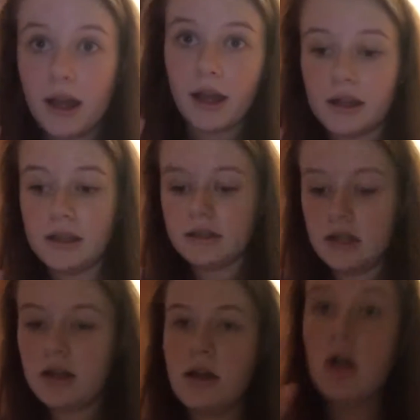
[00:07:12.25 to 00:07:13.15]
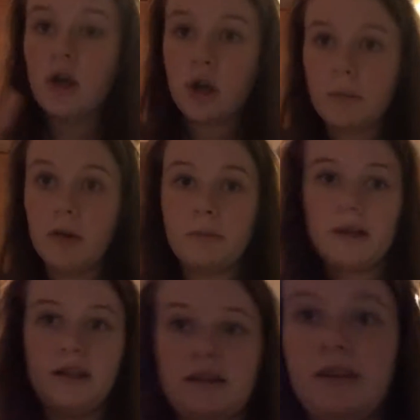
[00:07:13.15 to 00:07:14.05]
And comment your
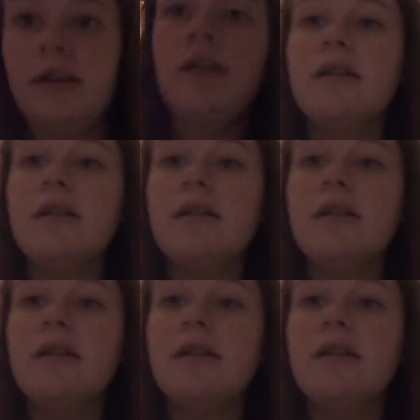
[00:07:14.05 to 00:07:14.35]
opinions